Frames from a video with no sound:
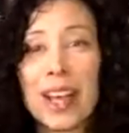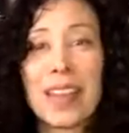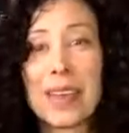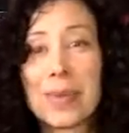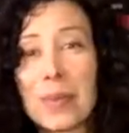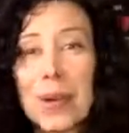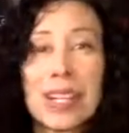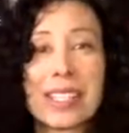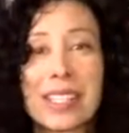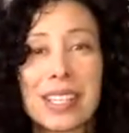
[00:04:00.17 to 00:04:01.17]
And then
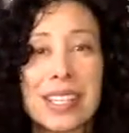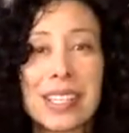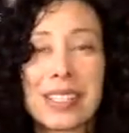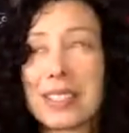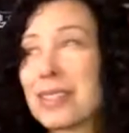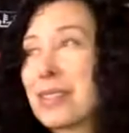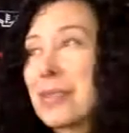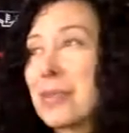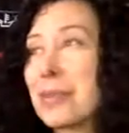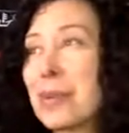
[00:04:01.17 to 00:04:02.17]
what,
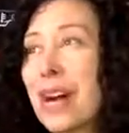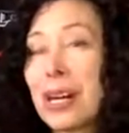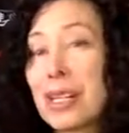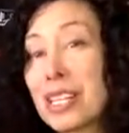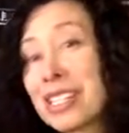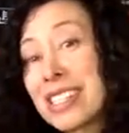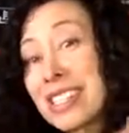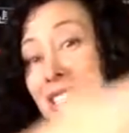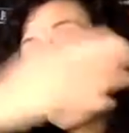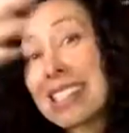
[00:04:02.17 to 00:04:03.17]
how long does
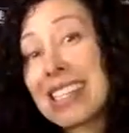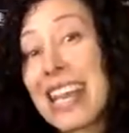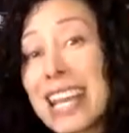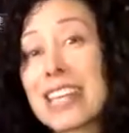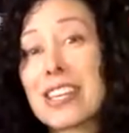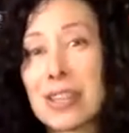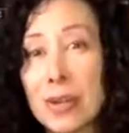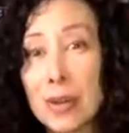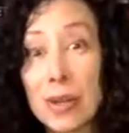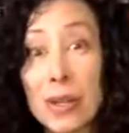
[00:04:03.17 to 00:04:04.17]
it take
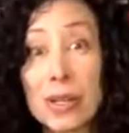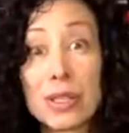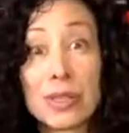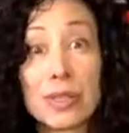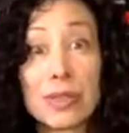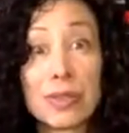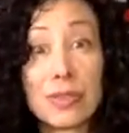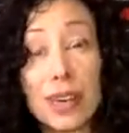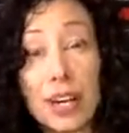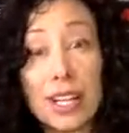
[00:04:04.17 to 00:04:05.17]
you to
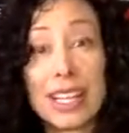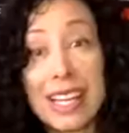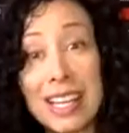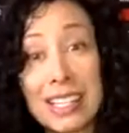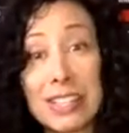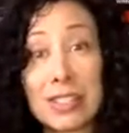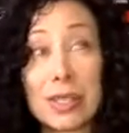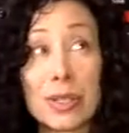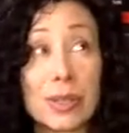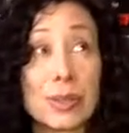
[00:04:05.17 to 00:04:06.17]
fall
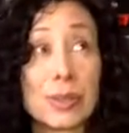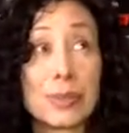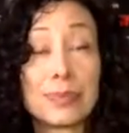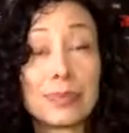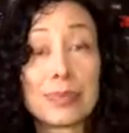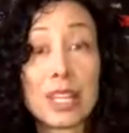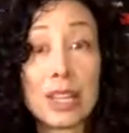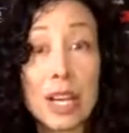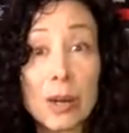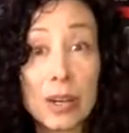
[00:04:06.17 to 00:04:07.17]
into
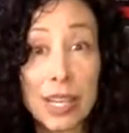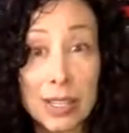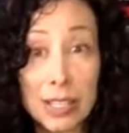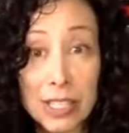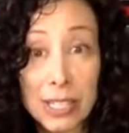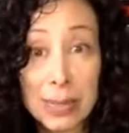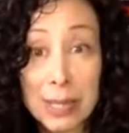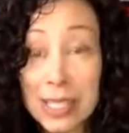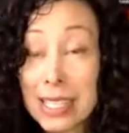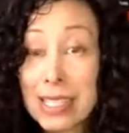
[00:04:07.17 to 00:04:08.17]
lower energies?
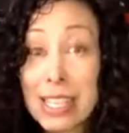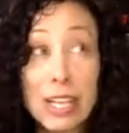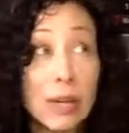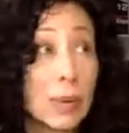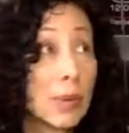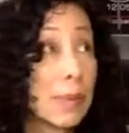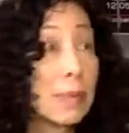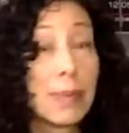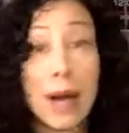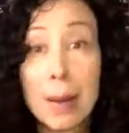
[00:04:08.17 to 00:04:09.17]
Because we're
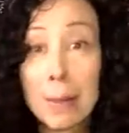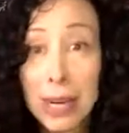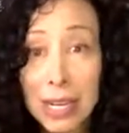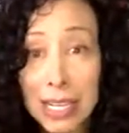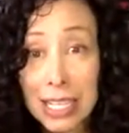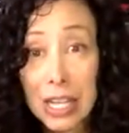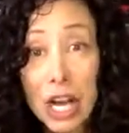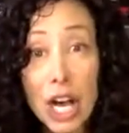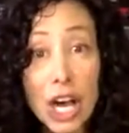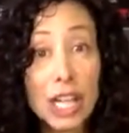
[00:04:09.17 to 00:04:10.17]
bombarded
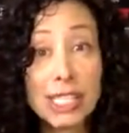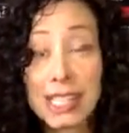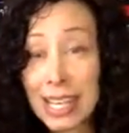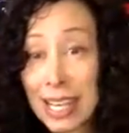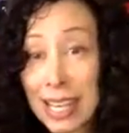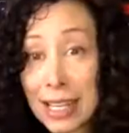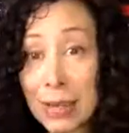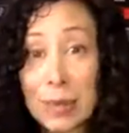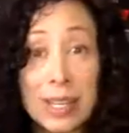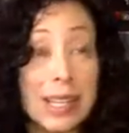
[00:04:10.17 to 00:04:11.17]
all day
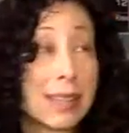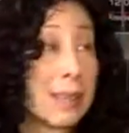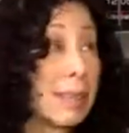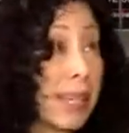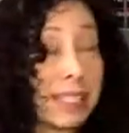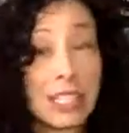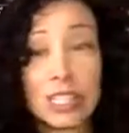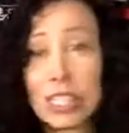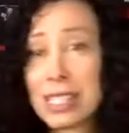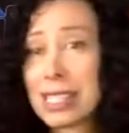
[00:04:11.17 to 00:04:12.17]
with
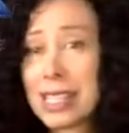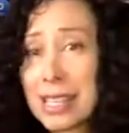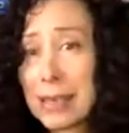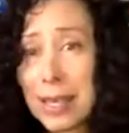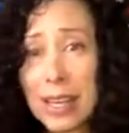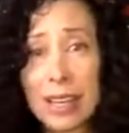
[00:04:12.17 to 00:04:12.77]
messages, email,